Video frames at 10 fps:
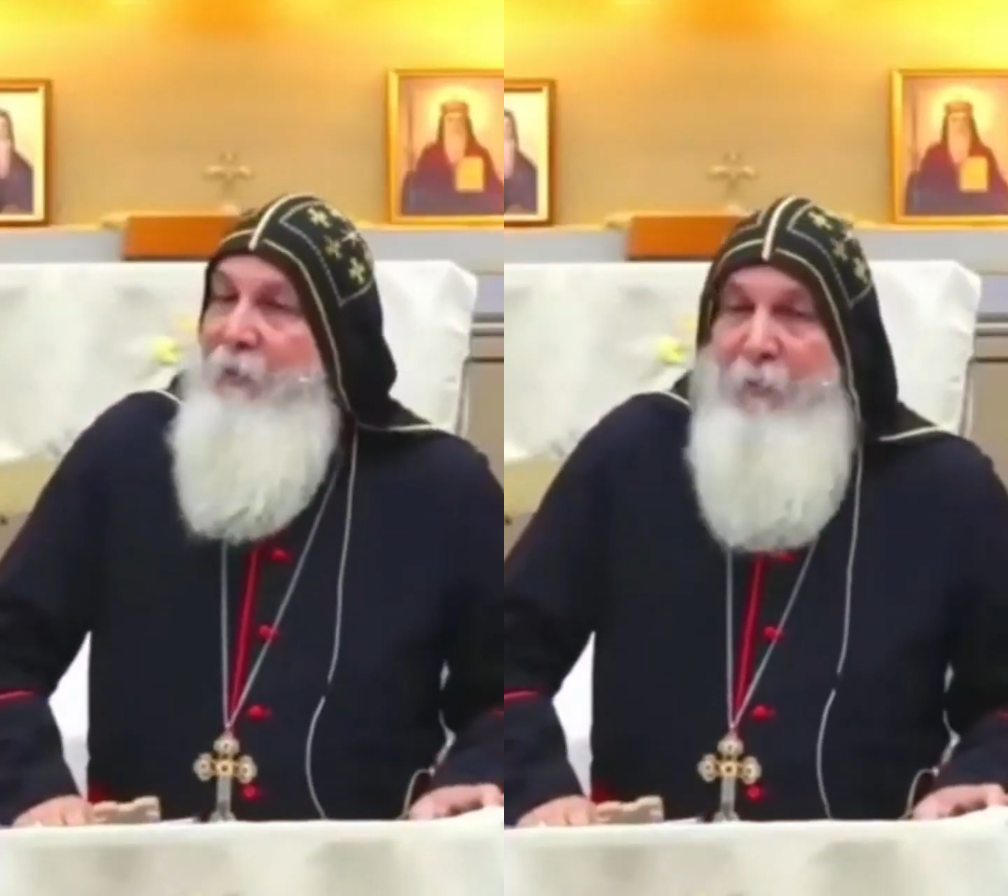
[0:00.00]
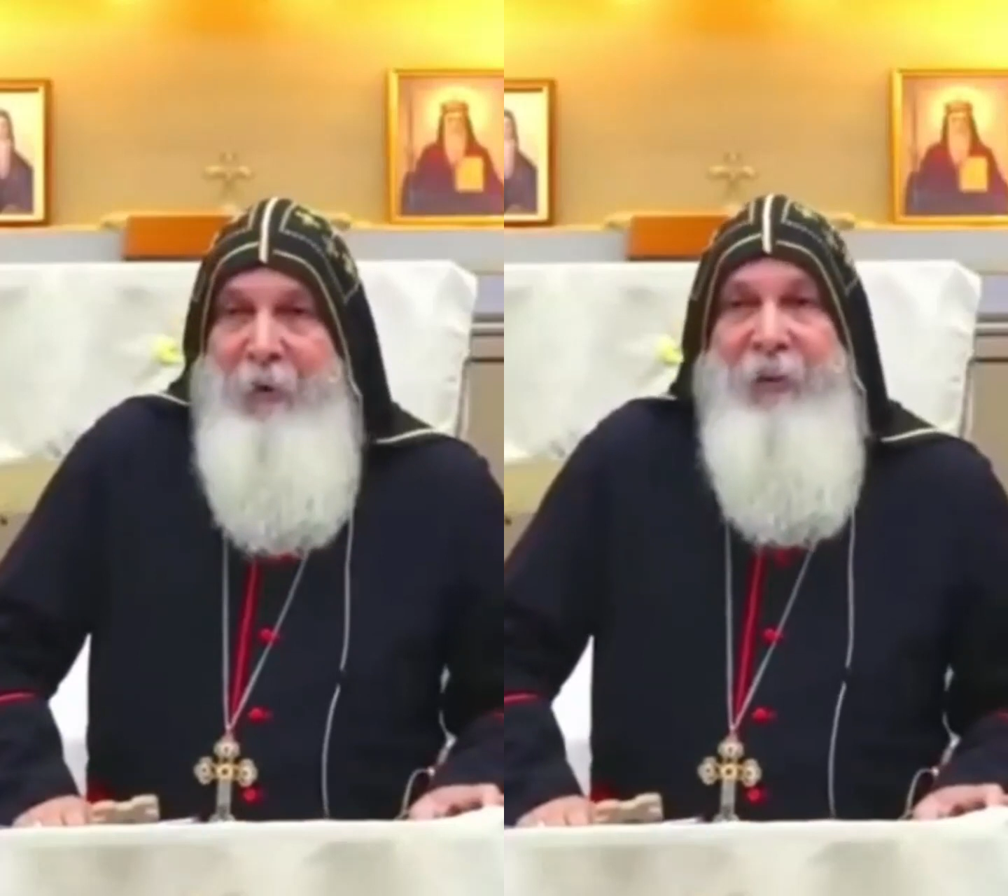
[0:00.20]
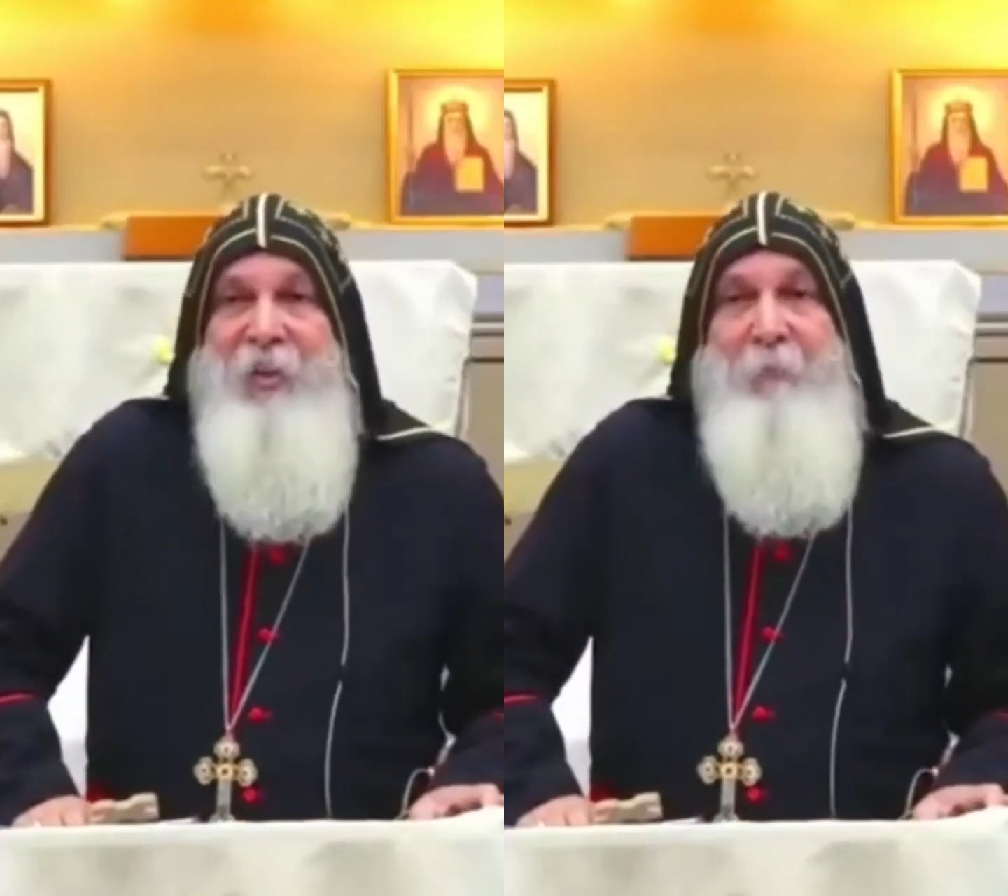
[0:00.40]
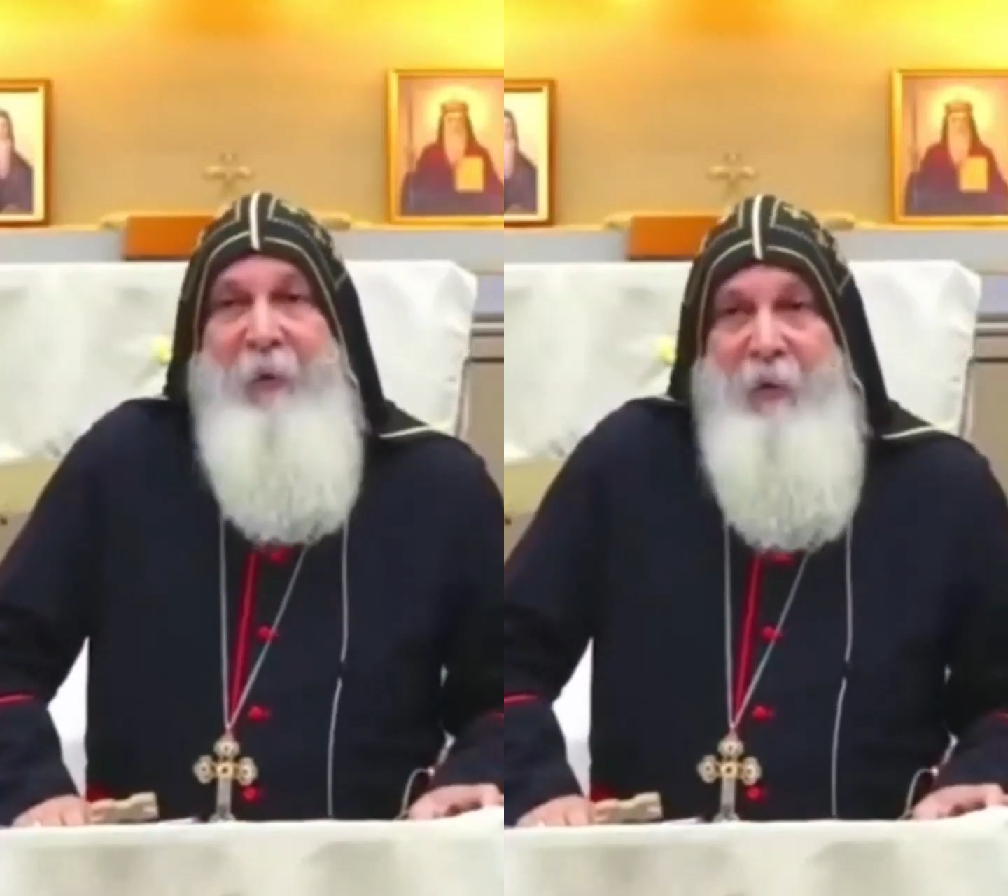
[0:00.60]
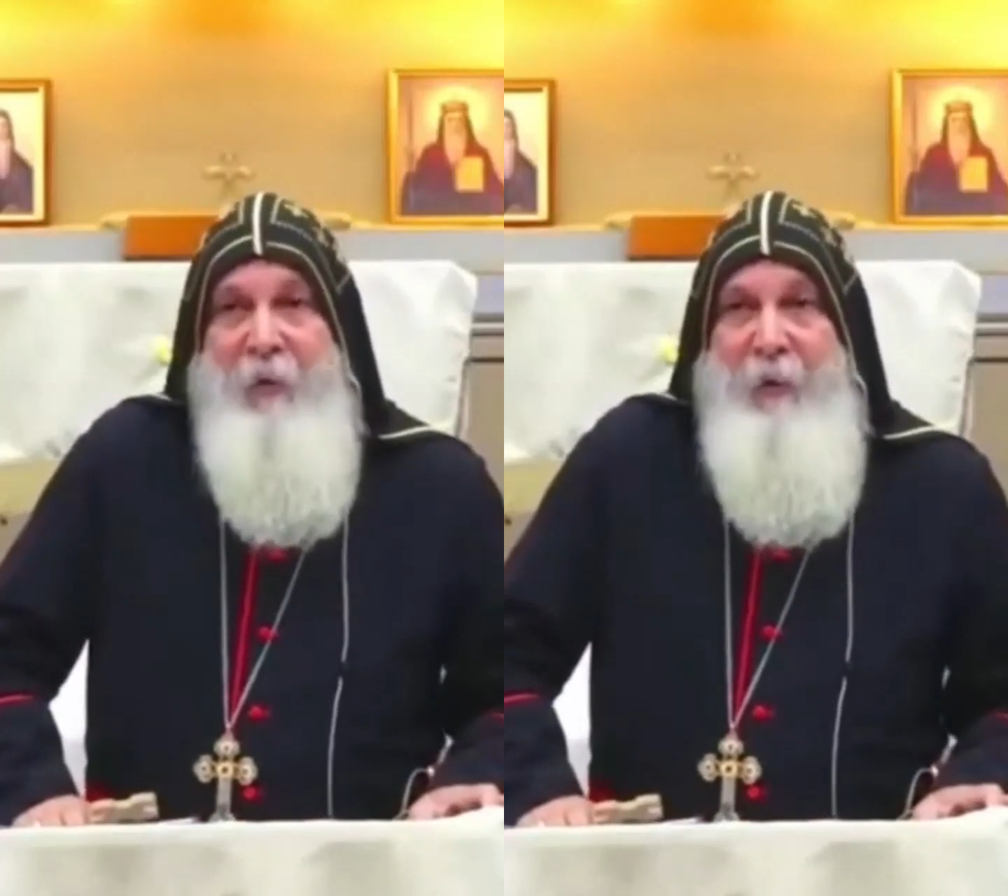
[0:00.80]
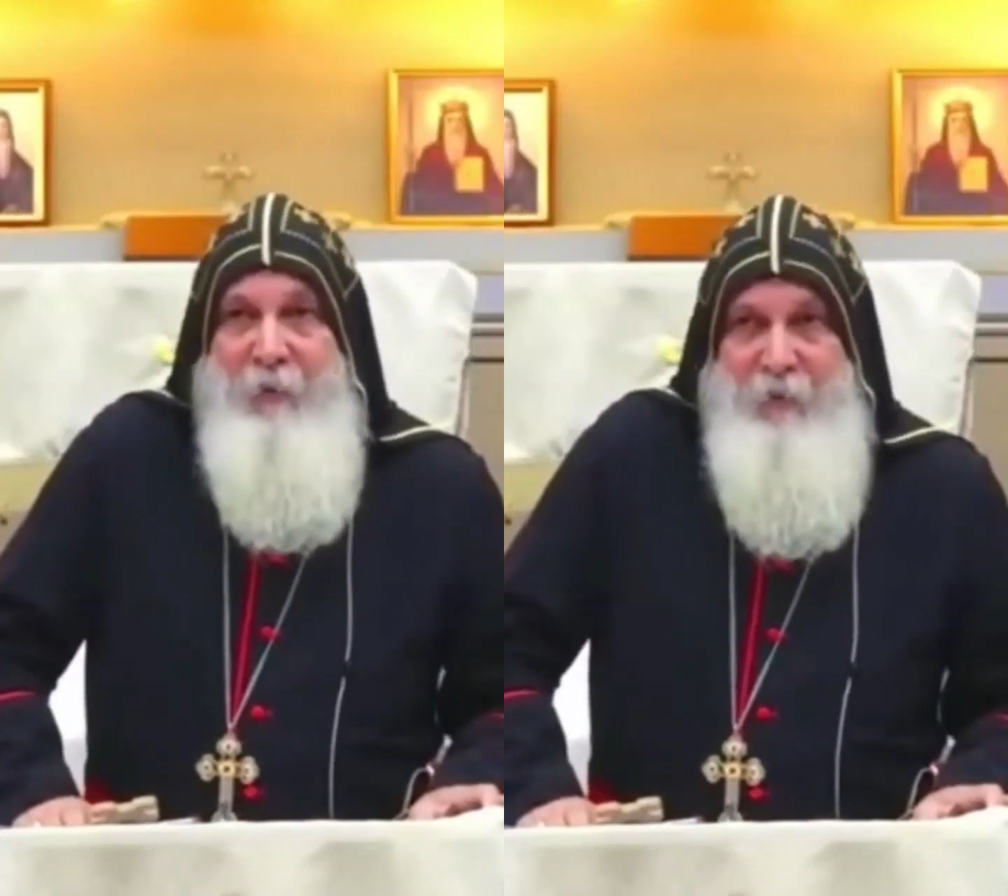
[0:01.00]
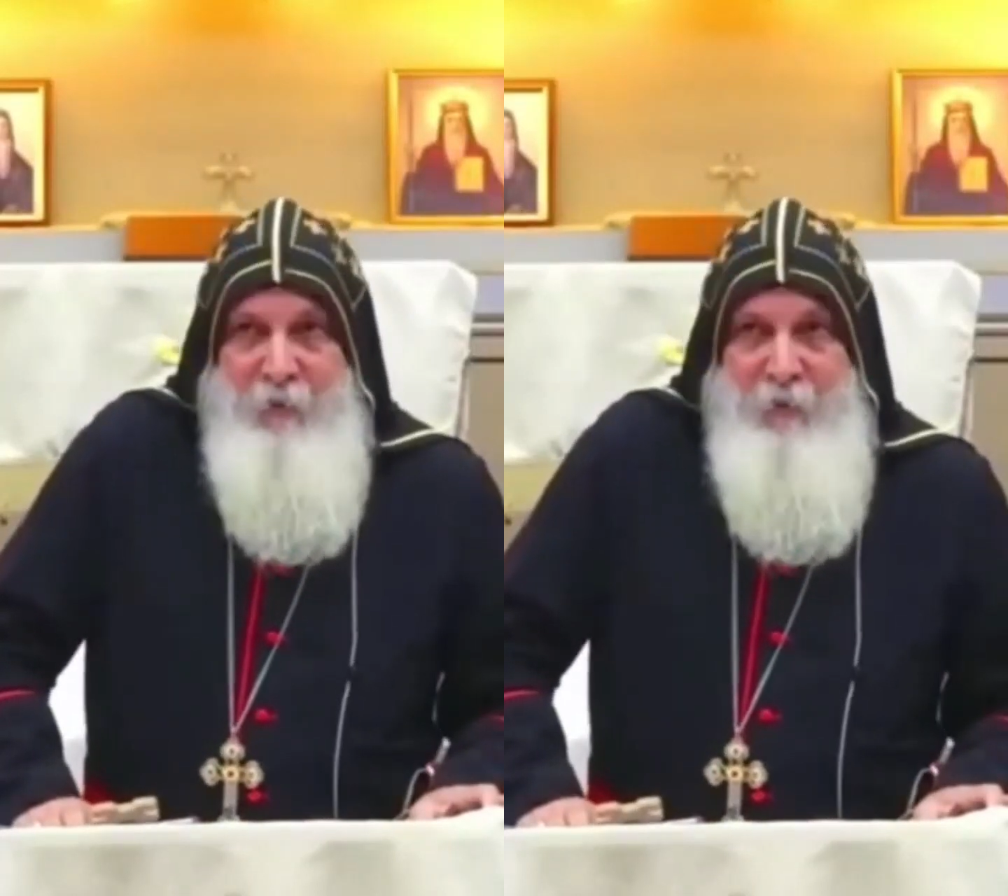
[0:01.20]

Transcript: America's president,